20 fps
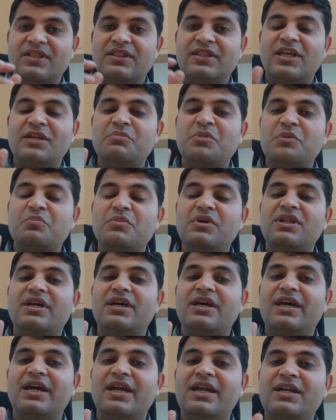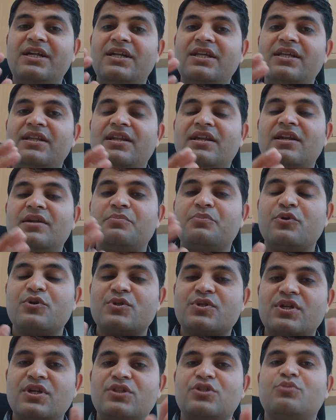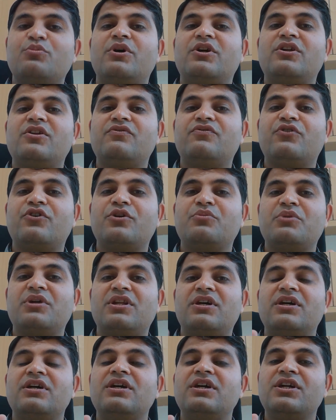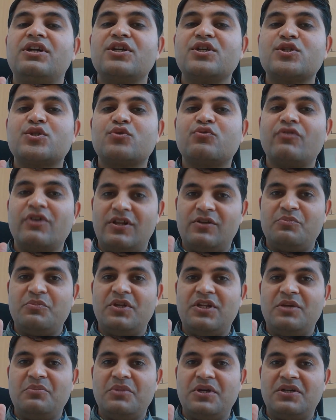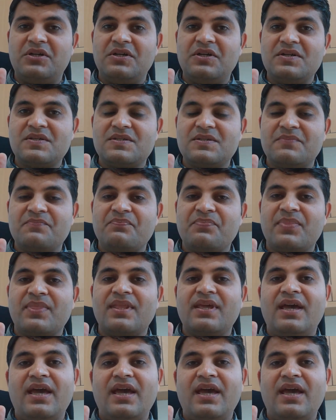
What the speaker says: Then between anterior and posterior ethmoidal foramina, it is 12 millimeters,